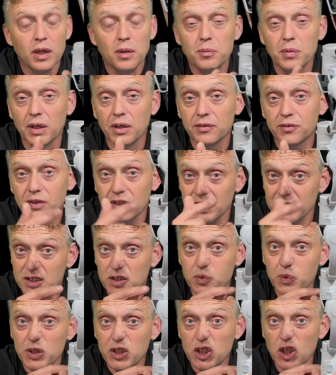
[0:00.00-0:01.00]
But let's
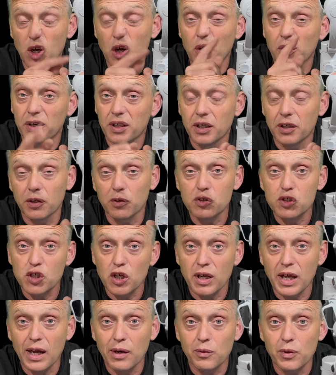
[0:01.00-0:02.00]
switch it on and I'll show
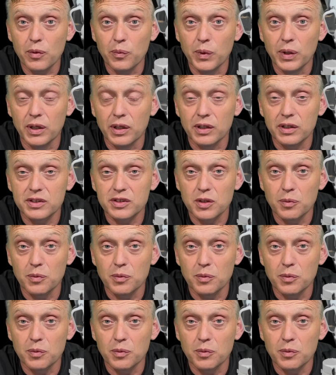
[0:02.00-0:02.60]
you how it works.